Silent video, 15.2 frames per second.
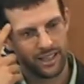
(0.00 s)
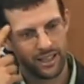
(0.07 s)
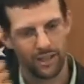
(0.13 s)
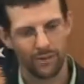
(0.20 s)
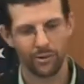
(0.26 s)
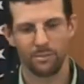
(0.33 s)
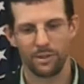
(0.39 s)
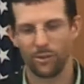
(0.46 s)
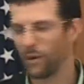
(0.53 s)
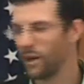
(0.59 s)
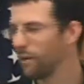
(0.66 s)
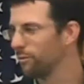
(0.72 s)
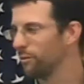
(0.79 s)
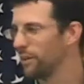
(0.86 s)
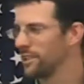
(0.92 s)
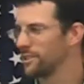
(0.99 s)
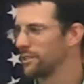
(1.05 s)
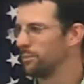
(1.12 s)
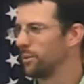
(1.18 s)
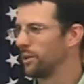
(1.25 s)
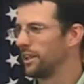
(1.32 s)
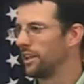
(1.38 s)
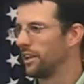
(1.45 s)
It would be well for us to
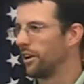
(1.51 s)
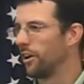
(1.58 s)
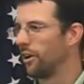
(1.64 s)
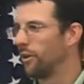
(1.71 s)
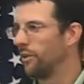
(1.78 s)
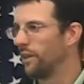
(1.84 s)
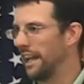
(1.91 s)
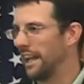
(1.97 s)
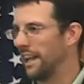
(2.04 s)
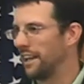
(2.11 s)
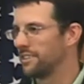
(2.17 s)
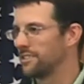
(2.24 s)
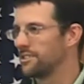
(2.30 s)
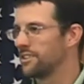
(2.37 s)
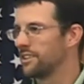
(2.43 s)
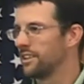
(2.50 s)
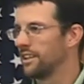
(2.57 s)
put it in our own hands